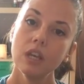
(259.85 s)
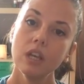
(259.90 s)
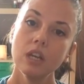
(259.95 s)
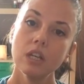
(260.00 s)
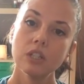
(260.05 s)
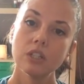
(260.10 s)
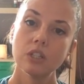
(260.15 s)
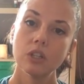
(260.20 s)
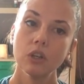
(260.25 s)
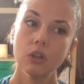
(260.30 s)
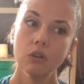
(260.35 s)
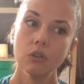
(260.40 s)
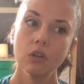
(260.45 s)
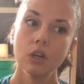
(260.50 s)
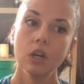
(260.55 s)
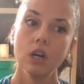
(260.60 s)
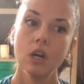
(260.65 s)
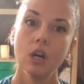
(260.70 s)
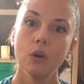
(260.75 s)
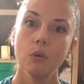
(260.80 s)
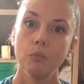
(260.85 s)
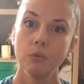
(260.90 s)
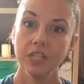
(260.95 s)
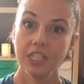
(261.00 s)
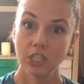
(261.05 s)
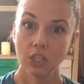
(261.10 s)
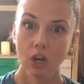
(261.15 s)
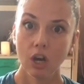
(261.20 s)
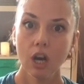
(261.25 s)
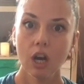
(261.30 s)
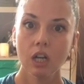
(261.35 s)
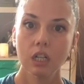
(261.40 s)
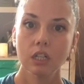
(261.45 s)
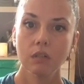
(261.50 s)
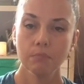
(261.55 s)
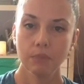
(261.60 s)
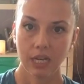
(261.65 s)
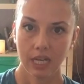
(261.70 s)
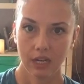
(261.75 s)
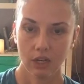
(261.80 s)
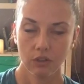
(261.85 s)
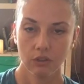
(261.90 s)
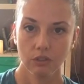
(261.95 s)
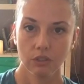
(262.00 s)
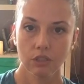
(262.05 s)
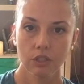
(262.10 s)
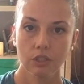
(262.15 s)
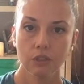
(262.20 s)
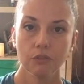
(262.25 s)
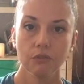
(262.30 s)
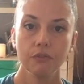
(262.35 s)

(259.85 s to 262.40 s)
So we talk about